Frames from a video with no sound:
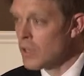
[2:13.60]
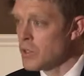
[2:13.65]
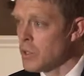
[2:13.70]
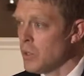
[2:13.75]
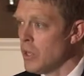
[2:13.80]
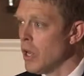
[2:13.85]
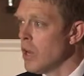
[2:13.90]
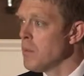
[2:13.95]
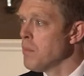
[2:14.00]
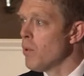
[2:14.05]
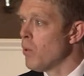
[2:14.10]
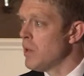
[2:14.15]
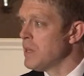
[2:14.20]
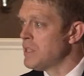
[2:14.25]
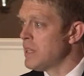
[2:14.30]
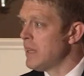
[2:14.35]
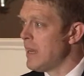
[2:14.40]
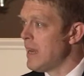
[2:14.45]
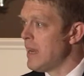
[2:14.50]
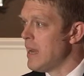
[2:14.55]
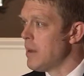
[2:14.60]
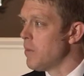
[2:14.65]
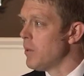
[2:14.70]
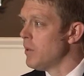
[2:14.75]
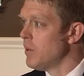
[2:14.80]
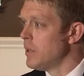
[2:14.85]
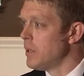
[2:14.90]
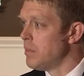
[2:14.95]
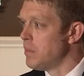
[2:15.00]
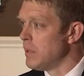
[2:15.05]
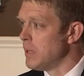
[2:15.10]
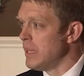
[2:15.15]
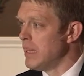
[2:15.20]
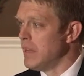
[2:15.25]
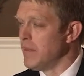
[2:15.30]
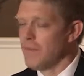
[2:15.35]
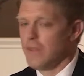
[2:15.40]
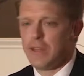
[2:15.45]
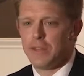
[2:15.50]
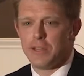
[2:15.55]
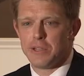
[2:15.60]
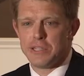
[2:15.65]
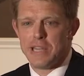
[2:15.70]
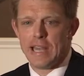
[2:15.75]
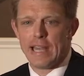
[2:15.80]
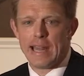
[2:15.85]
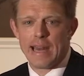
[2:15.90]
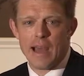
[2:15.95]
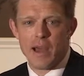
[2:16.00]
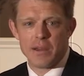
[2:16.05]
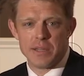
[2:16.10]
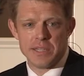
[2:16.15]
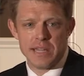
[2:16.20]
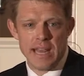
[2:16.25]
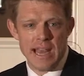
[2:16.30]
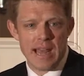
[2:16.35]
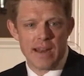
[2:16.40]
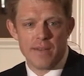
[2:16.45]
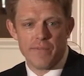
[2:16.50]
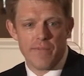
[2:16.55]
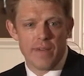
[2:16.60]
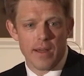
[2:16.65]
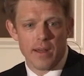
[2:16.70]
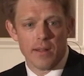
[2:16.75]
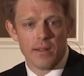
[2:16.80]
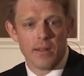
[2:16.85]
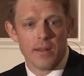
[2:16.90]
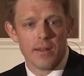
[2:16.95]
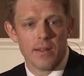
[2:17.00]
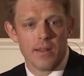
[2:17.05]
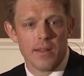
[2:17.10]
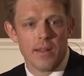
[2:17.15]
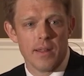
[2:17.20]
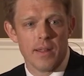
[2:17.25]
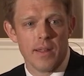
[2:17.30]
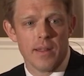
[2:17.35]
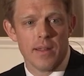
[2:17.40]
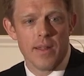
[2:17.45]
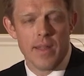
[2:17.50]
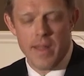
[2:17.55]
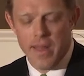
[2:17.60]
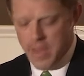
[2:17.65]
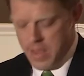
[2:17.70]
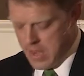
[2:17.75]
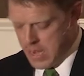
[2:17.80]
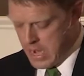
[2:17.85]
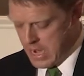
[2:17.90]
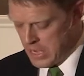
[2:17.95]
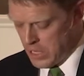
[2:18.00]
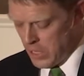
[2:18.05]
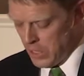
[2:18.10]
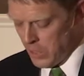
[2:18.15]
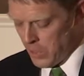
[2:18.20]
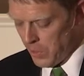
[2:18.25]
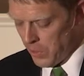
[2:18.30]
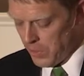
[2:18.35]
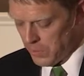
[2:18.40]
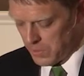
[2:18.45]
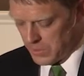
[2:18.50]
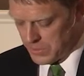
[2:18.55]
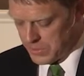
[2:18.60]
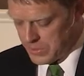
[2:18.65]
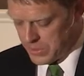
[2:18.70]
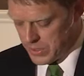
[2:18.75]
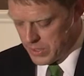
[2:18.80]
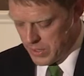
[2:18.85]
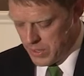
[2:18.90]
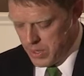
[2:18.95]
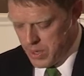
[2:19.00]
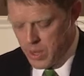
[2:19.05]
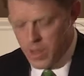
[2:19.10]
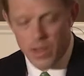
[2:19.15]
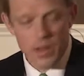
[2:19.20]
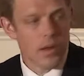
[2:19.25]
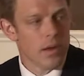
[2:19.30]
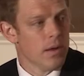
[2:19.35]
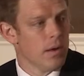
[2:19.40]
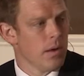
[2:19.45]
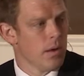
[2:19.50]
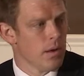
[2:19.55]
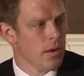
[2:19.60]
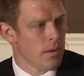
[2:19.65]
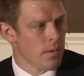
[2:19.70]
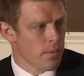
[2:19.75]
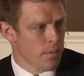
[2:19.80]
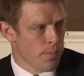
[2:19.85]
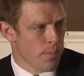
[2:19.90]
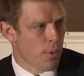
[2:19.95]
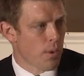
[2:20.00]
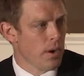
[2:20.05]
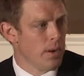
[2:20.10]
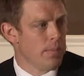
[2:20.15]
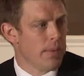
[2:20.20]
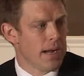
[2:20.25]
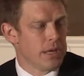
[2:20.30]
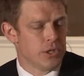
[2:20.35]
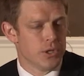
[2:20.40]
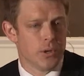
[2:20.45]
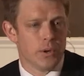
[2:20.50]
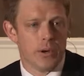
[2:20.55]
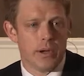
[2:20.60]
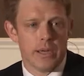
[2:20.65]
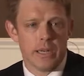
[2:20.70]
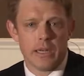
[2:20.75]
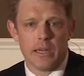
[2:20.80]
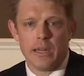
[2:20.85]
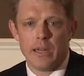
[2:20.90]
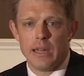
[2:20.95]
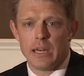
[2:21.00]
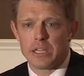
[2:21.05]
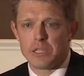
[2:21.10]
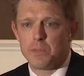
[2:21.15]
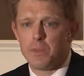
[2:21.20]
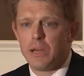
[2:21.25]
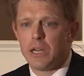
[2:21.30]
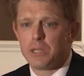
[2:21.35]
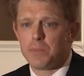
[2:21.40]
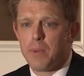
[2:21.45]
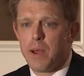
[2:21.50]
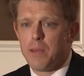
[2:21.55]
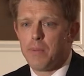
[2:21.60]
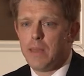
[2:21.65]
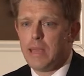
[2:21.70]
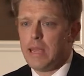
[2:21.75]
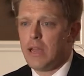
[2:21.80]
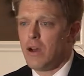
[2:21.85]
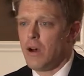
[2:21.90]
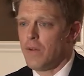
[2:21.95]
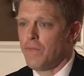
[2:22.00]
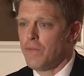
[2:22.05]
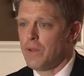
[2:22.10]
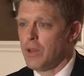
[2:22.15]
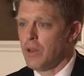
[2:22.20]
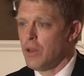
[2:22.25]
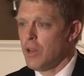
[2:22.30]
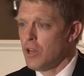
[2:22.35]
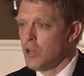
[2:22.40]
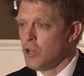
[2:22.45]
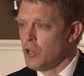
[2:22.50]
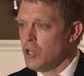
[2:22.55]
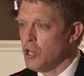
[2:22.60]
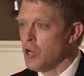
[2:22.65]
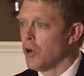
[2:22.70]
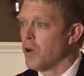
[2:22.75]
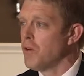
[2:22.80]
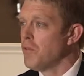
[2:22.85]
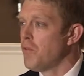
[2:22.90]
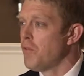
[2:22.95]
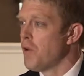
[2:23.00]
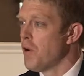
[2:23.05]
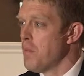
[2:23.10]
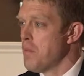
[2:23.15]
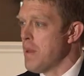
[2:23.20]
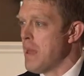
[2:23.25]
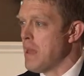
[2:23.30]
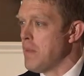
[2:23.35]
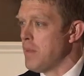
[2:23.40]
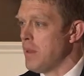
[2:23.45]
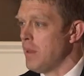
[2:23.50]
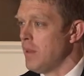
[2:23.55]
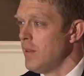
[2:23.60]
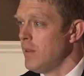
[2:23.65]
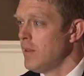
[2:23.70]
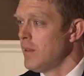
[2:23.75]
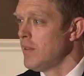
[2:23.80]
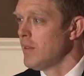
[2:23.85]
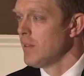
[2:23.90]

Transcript: So young boys in that neighborhood believe that their ticket out is the NFL, and young girls, reported by Joy and, and experienced by me, often yearn for a baby.